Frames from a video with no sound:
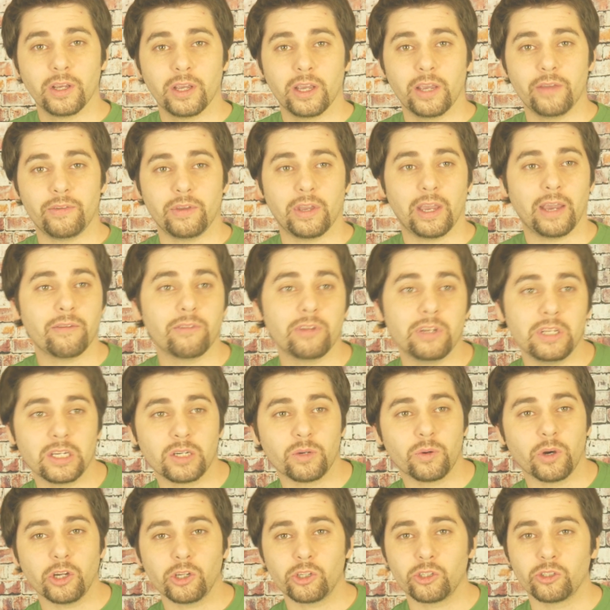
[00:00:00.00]
If you have any
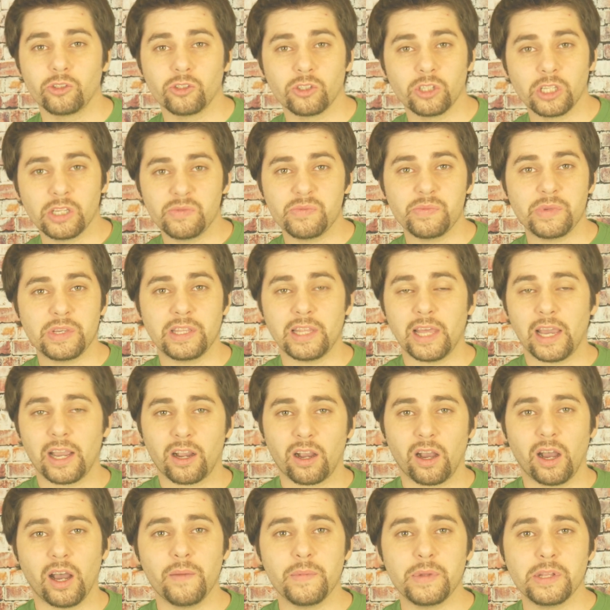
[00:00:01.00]
questions, leave them in that
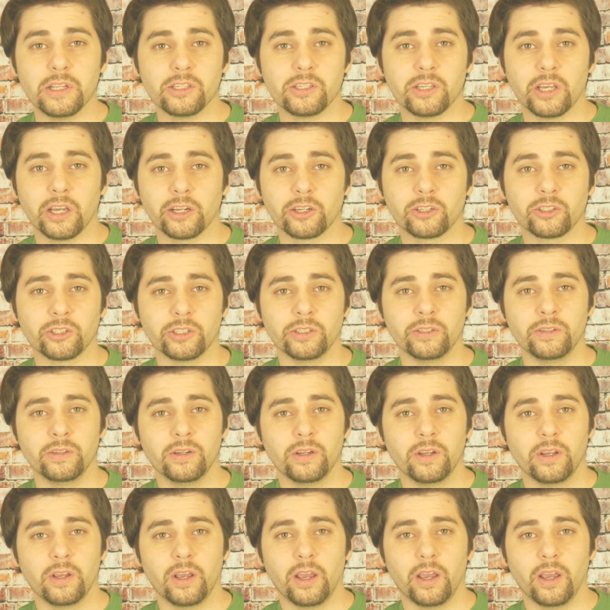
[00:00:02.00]
comment section,